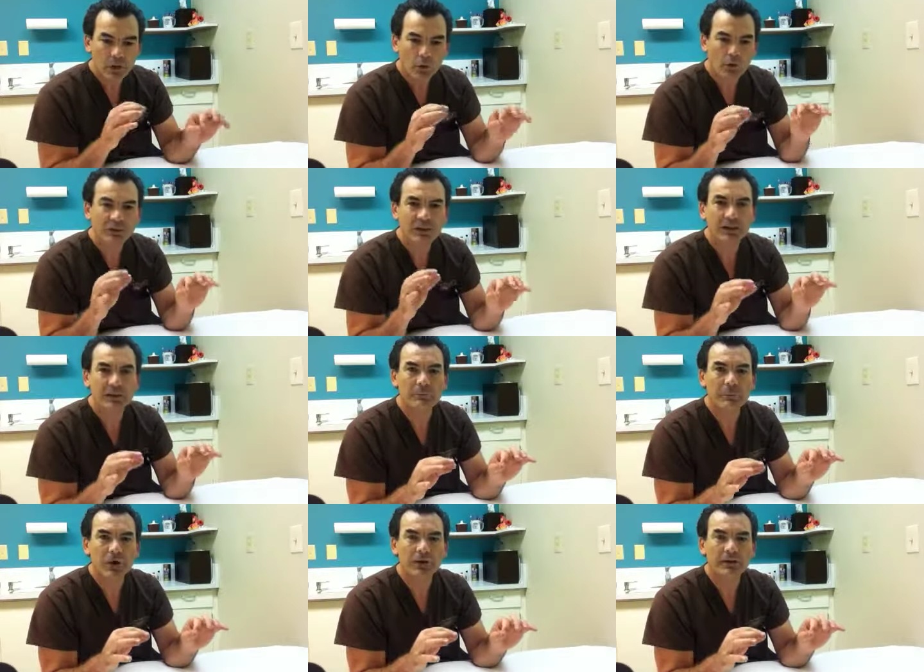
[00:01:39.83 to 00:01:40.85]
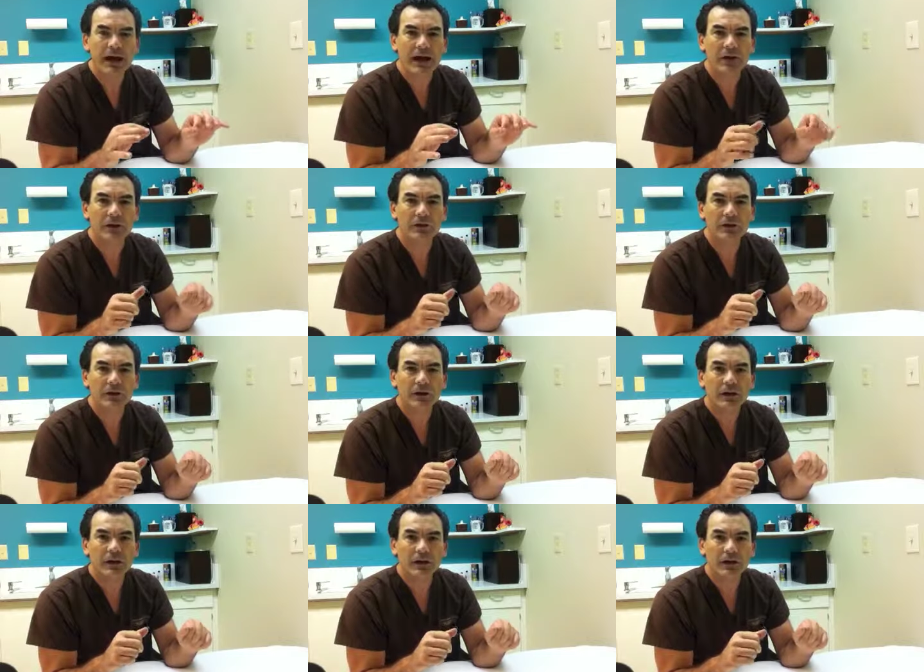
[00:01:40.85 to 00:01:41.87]
Once I get them marked out
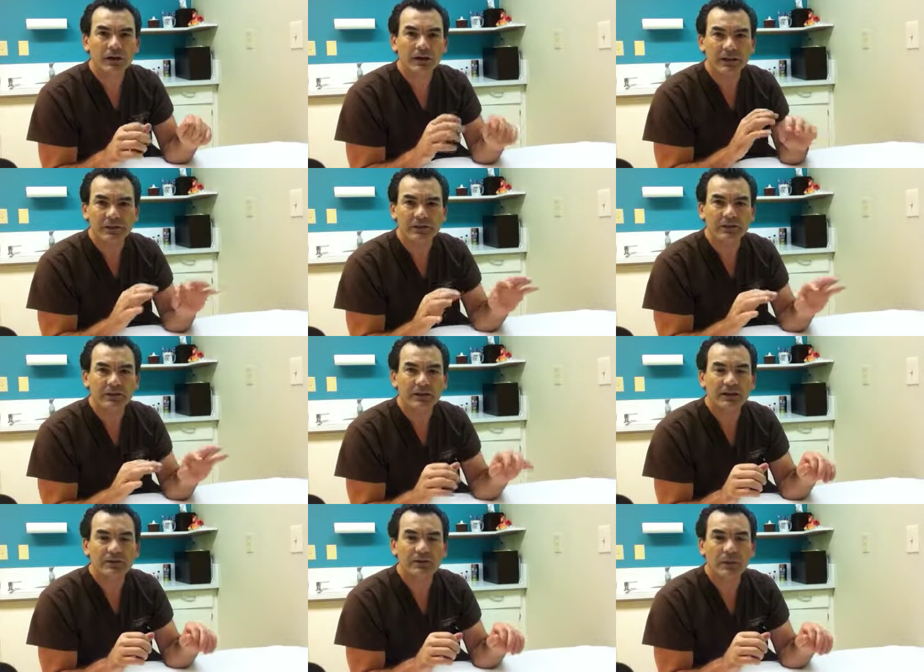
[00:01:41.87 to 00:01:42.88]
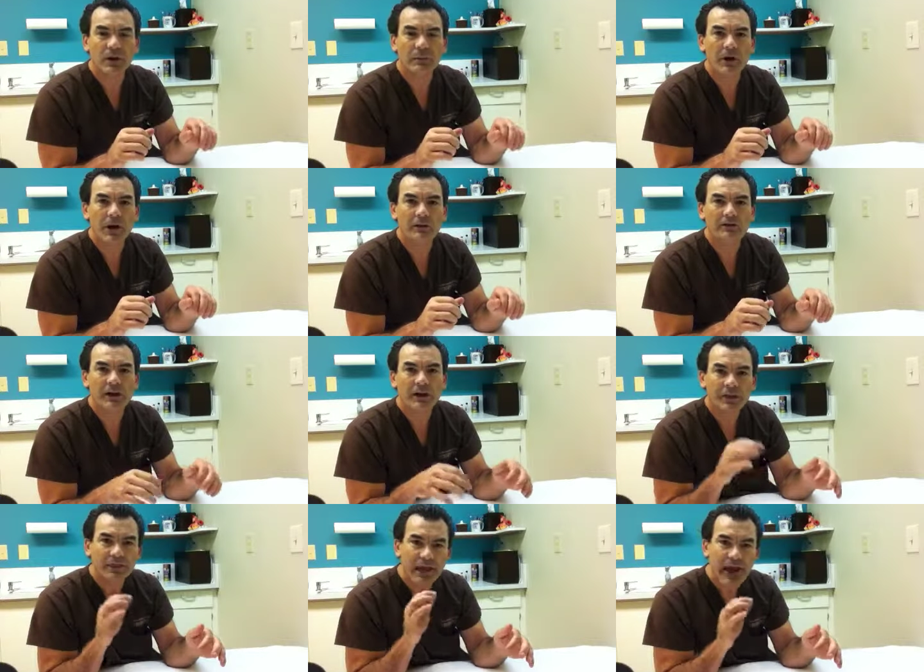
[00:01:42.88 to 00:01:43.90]
and get your skin swabbed off,
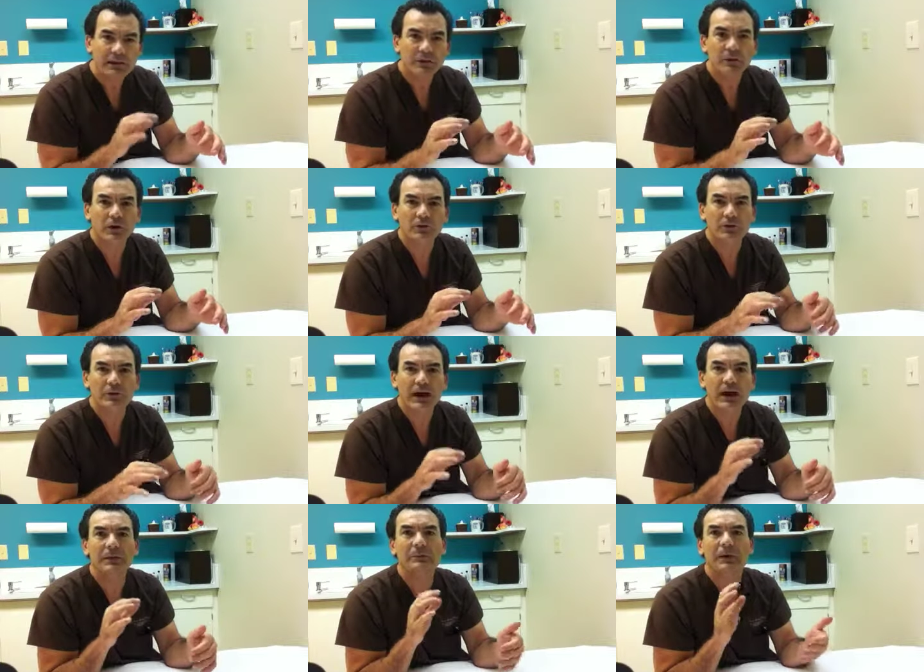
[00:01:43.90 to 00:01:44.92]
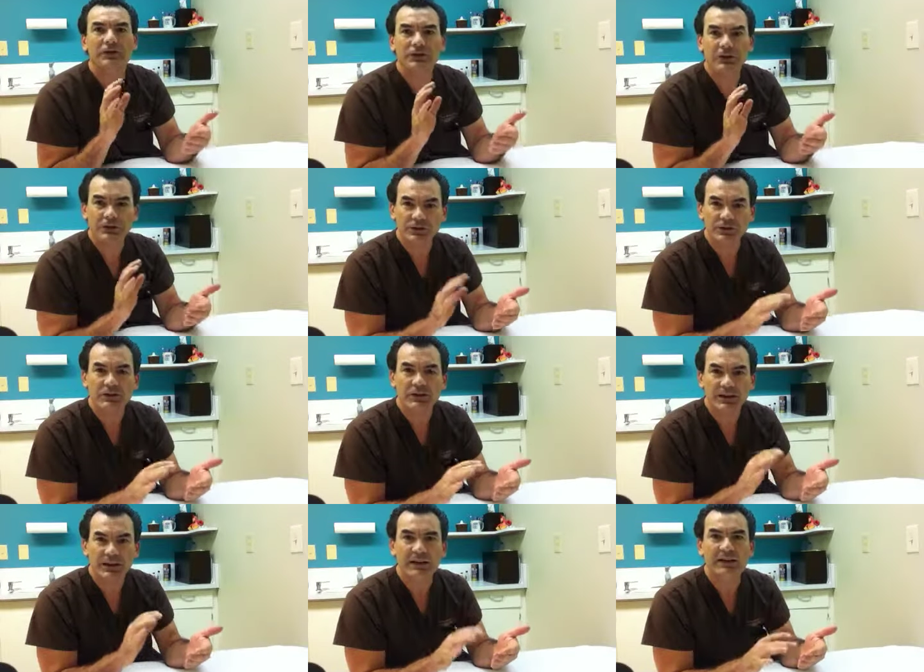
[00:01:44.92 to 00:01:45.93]
that's when I'll do the acupuncture
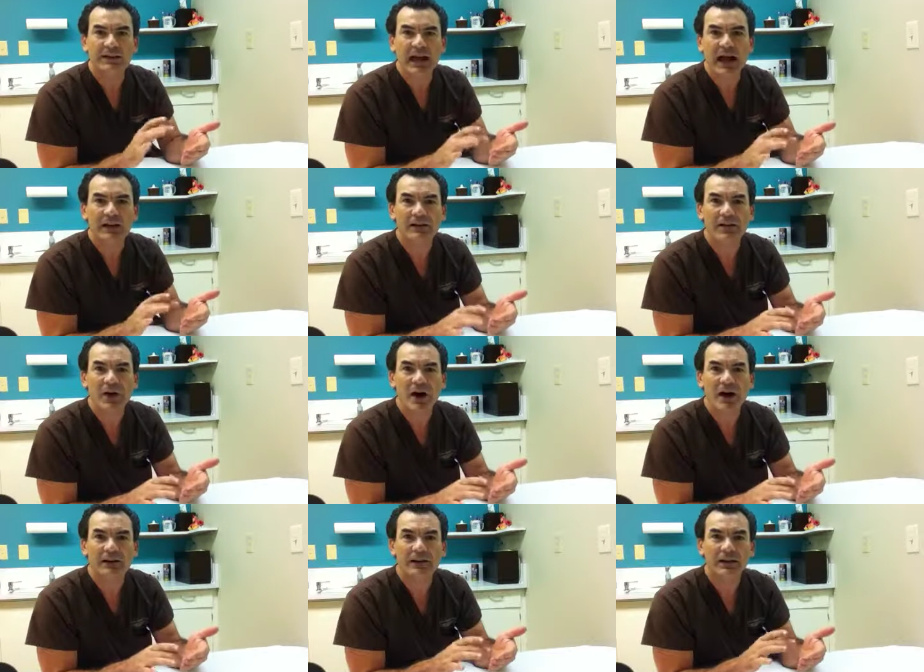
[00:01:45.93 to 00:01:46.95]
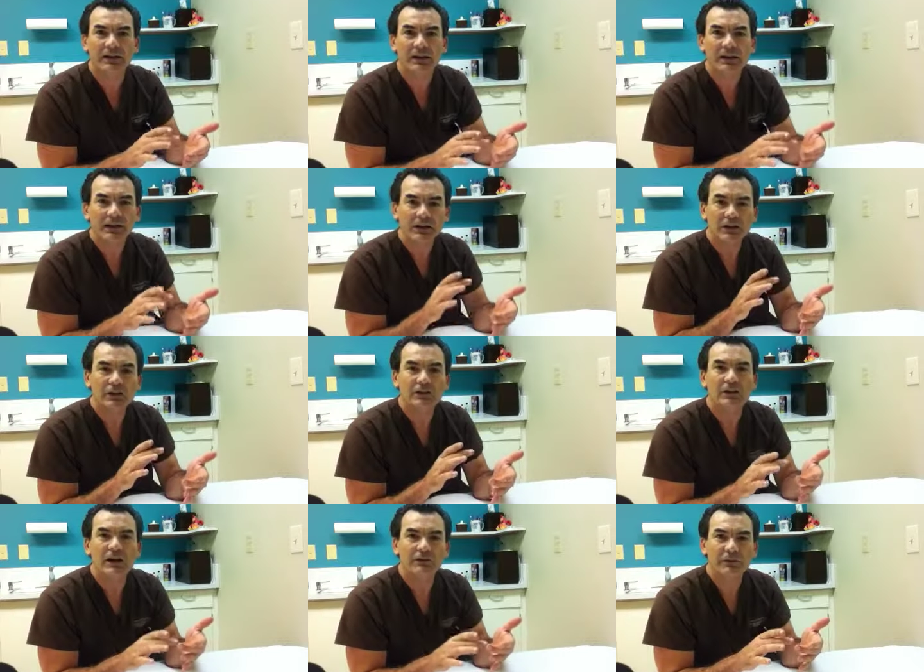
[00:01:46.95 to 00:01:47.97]
to hit that knot. And you
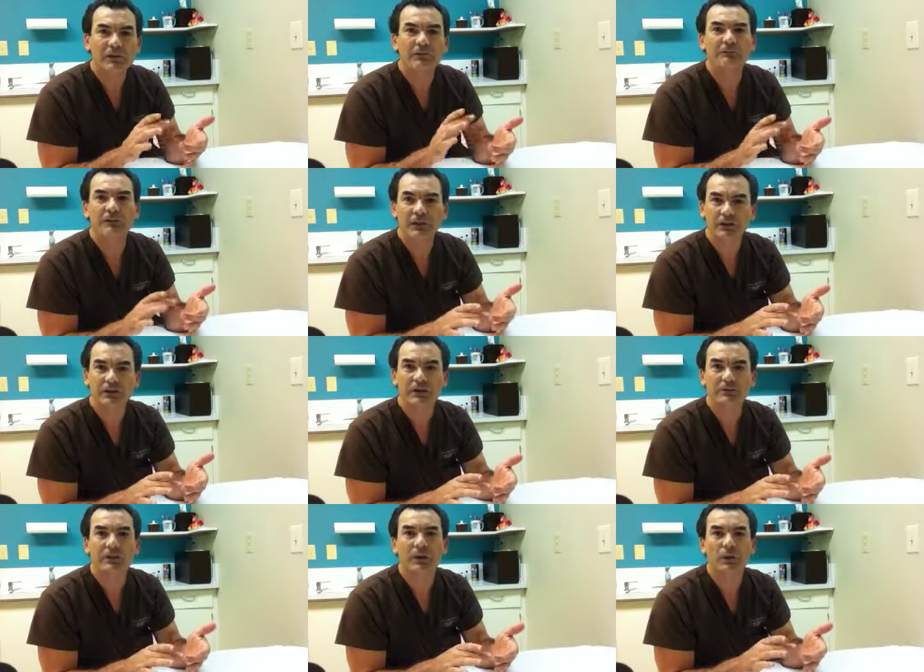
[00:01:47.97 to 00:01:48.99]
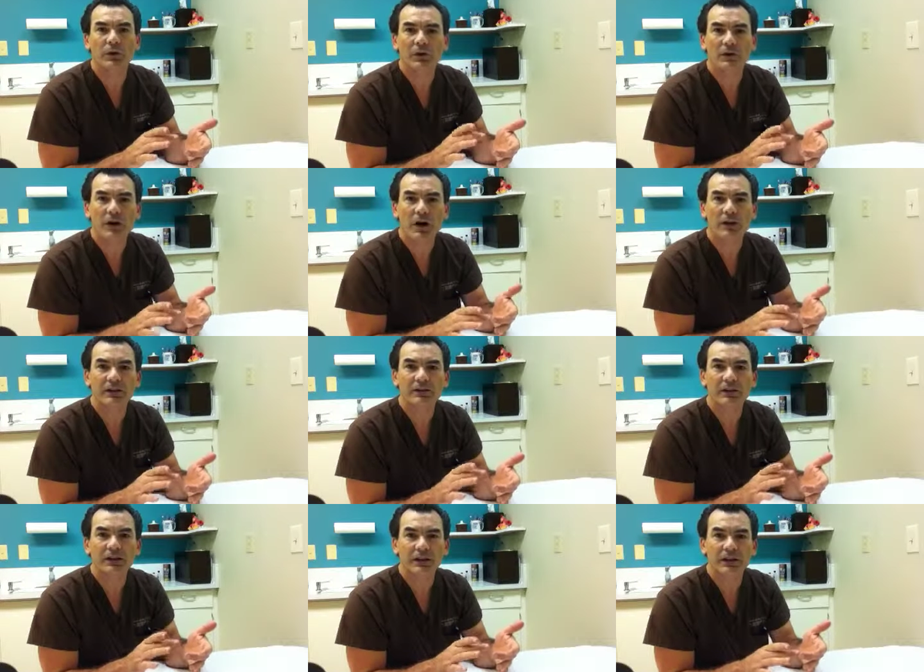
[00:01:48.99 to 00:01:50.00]
definitely feel something when the knot
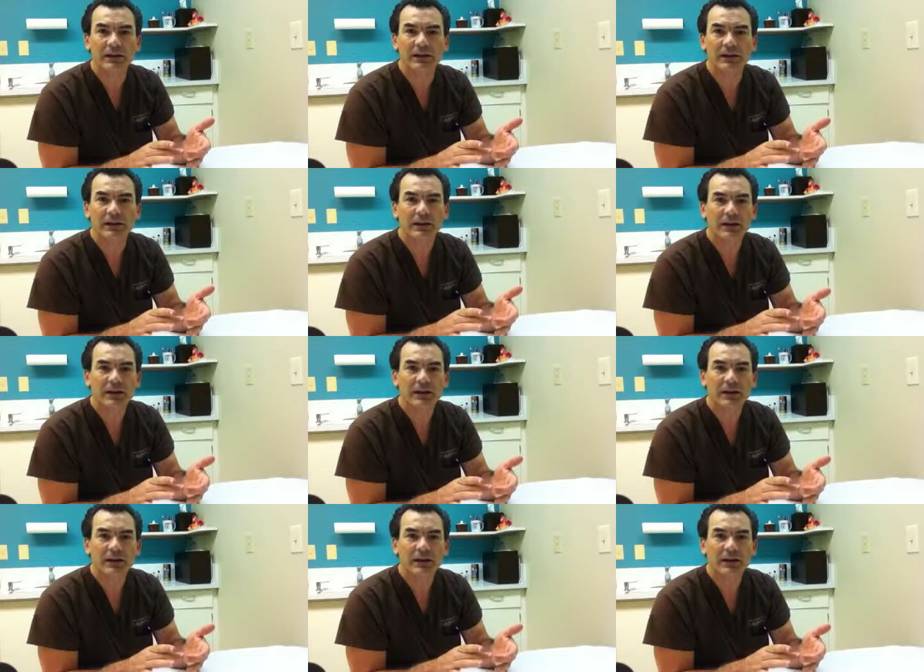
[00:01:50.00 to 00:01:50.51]
is hit.